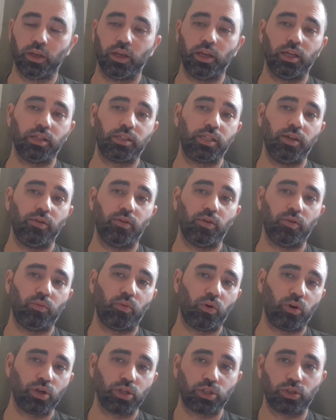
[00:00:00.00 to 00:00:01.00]
it's even
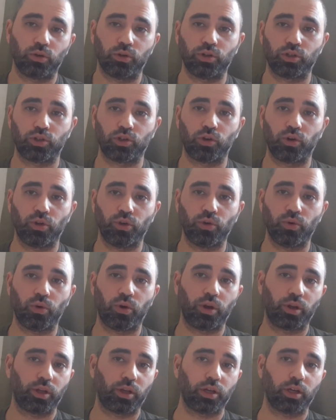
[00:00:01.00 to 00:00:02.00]
more so to show you
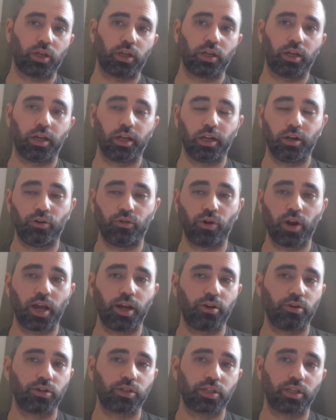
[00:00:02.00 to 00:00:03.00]
on a
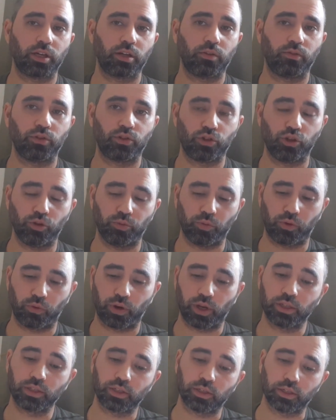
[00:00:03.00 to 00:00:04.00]
grander scale the Shu'un
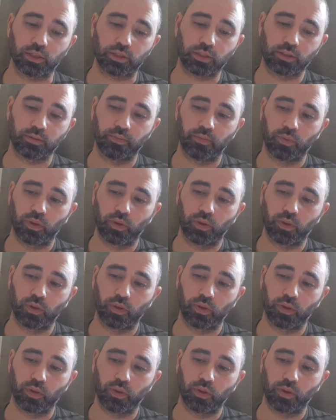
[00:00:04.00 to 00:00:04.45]
resonance.